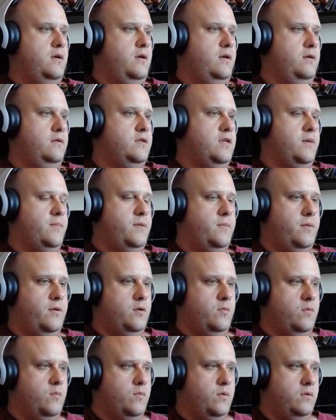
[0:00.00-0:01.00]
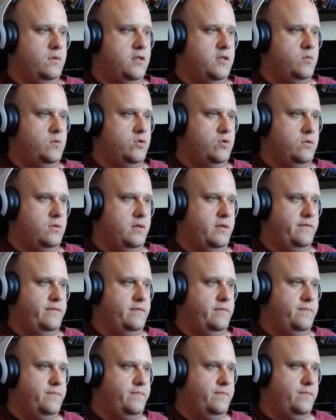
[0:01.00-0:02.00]
Your time in the Pokemon world is
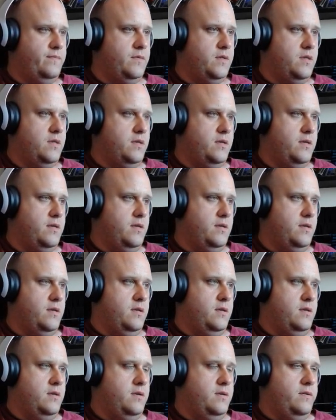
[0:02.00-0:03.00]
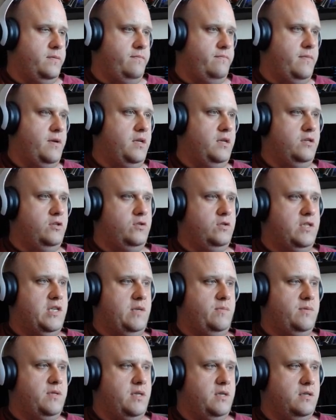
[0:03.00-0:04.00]
short-lived. Makes your
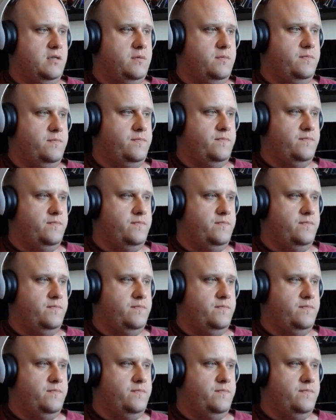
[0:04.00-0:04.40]
team sucked.